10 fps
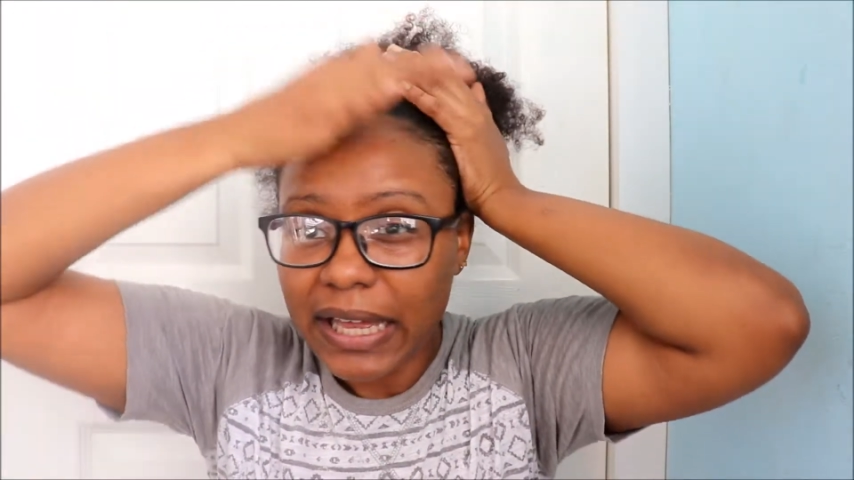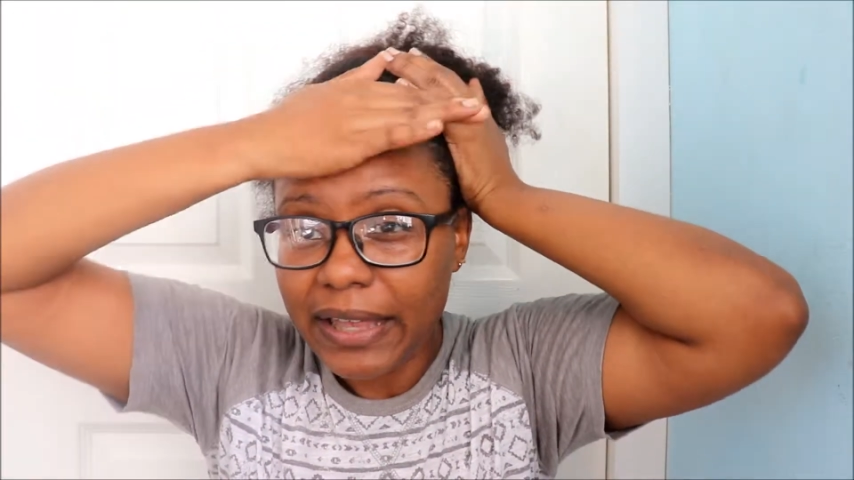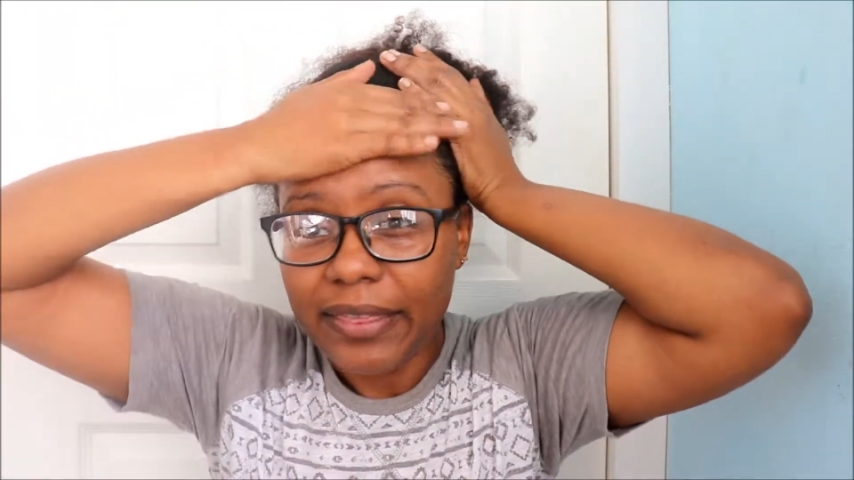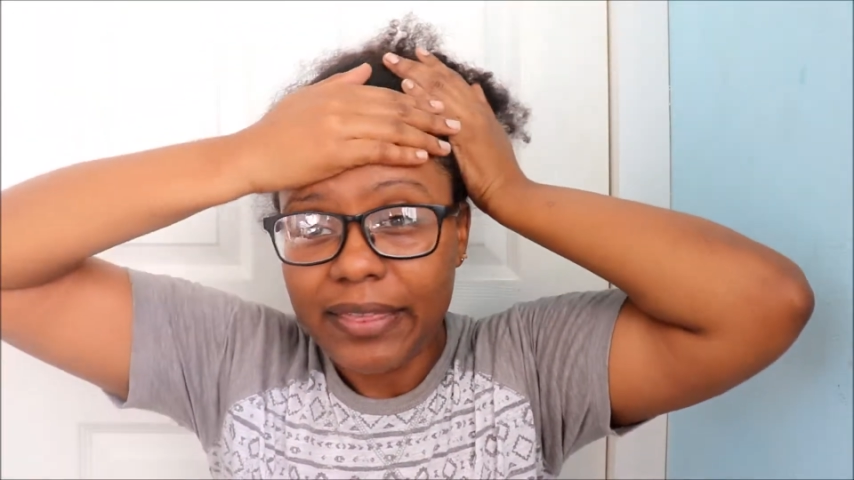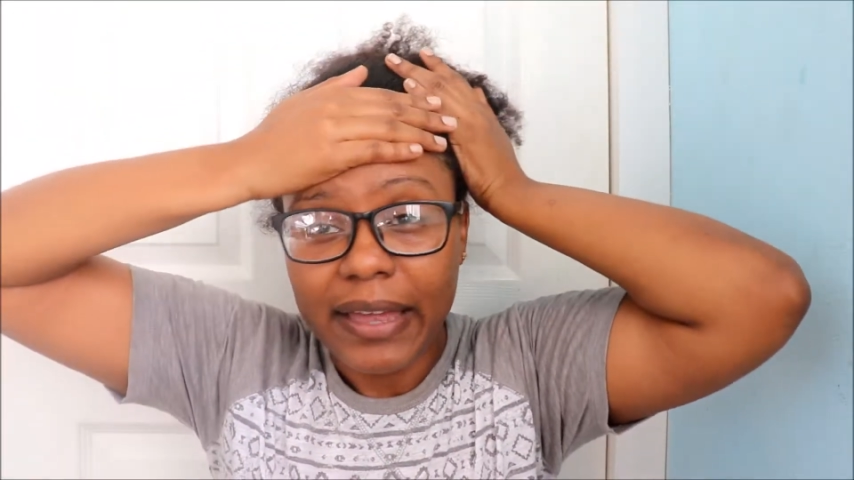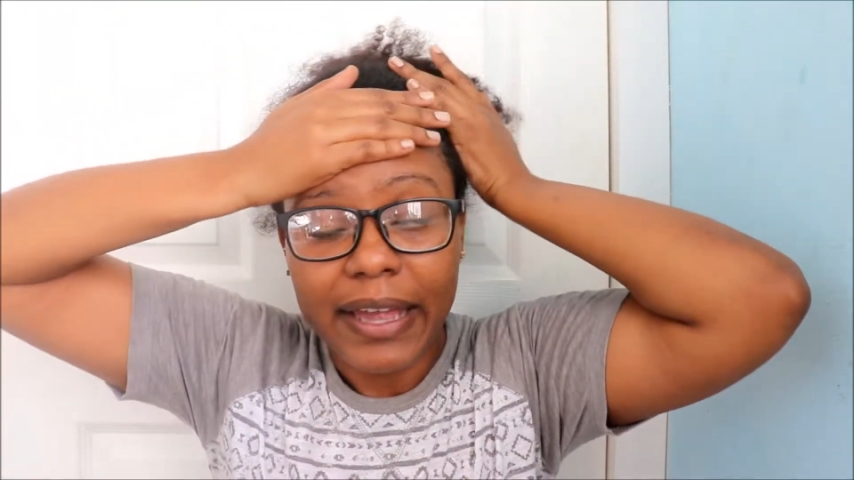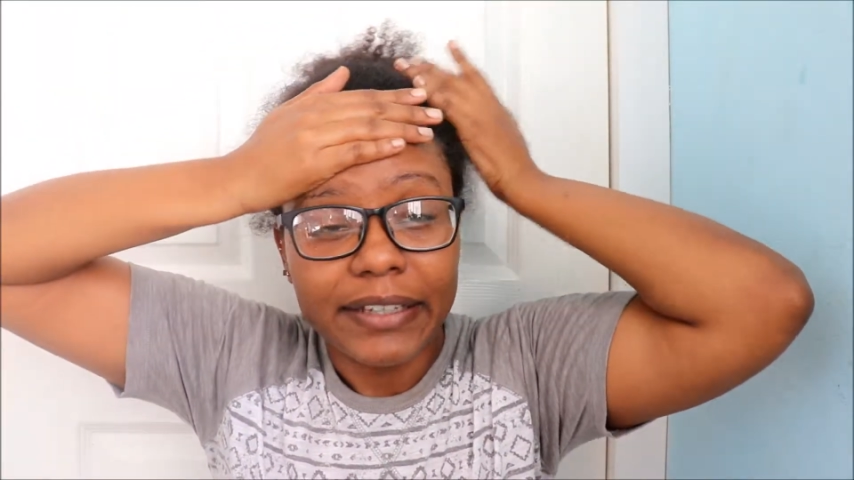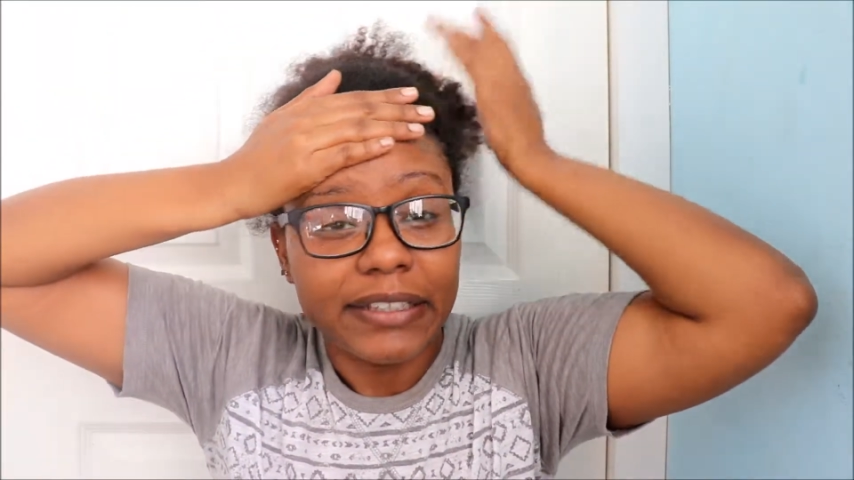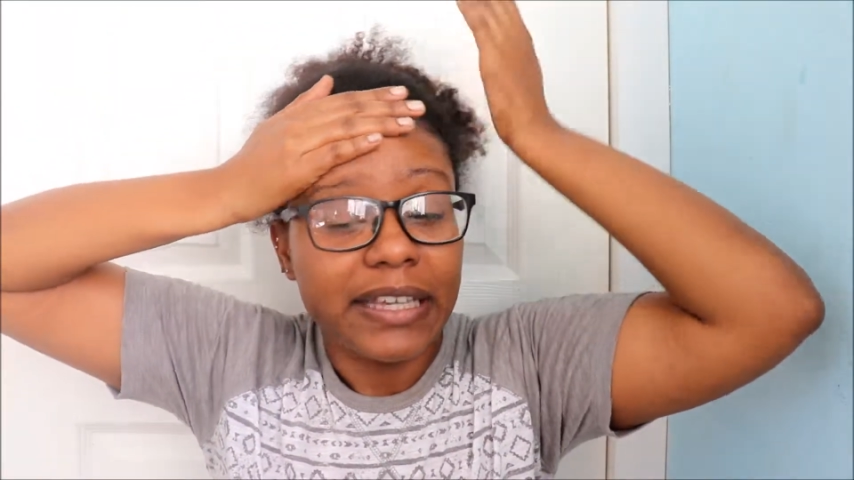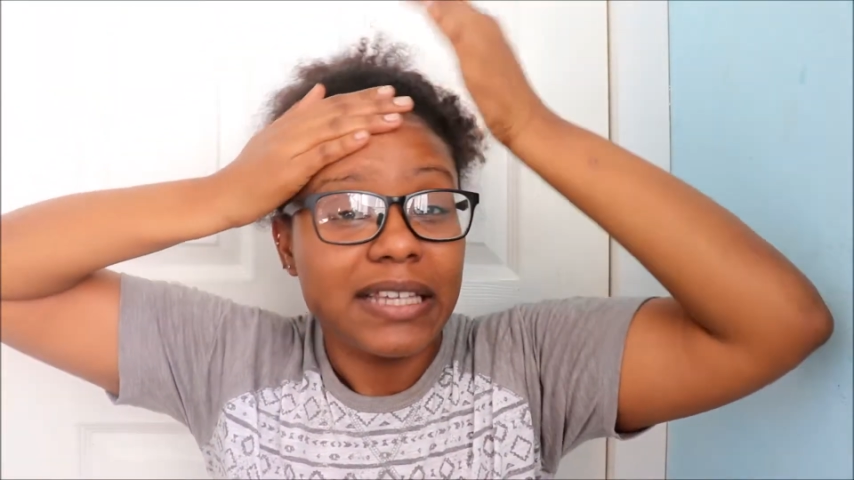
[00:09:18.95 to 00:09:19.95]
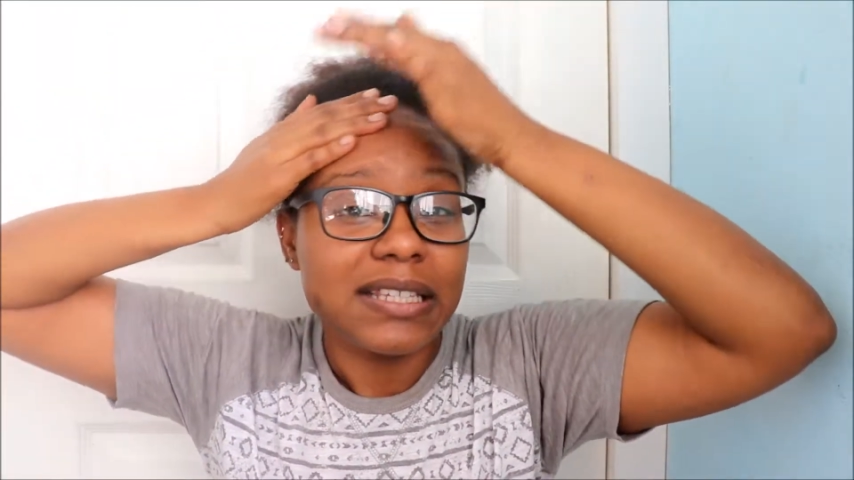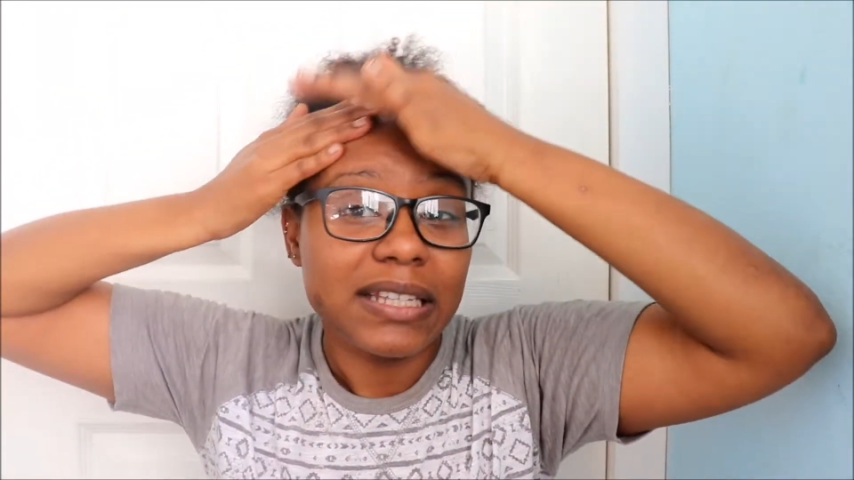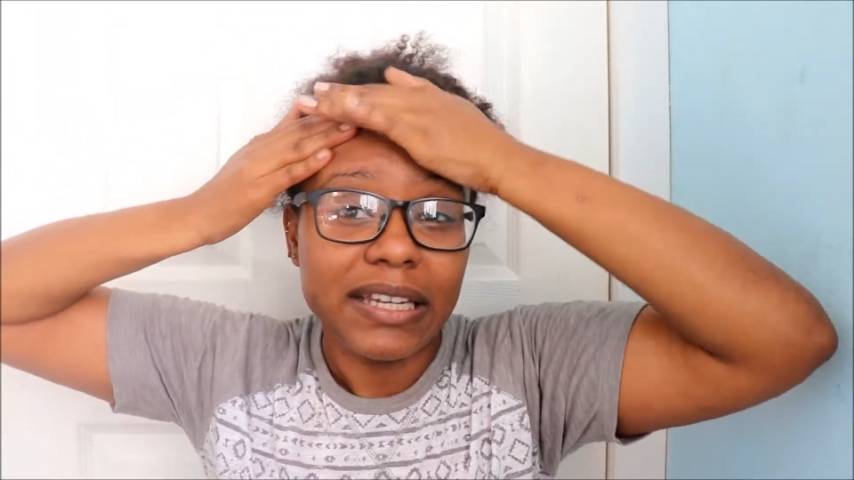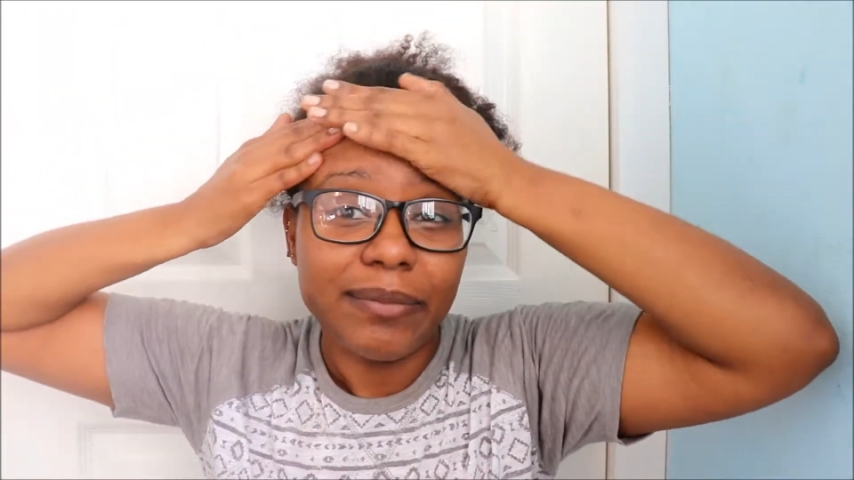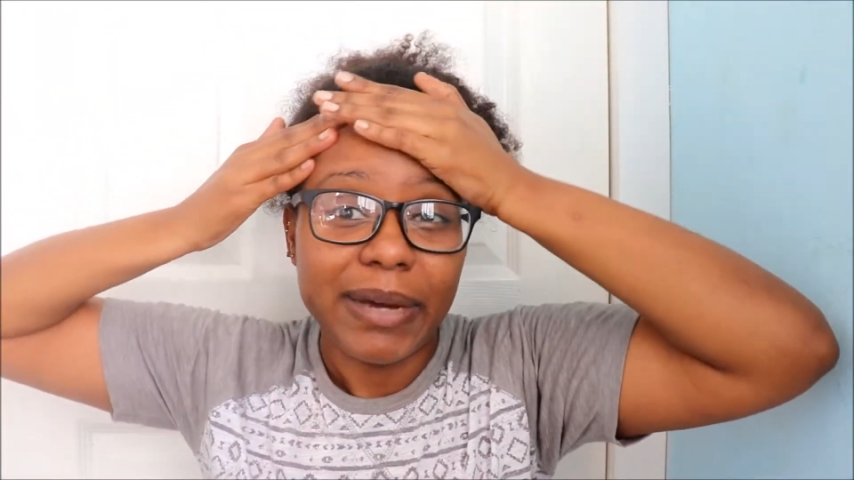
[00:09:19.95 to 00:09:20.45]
And then yesterday,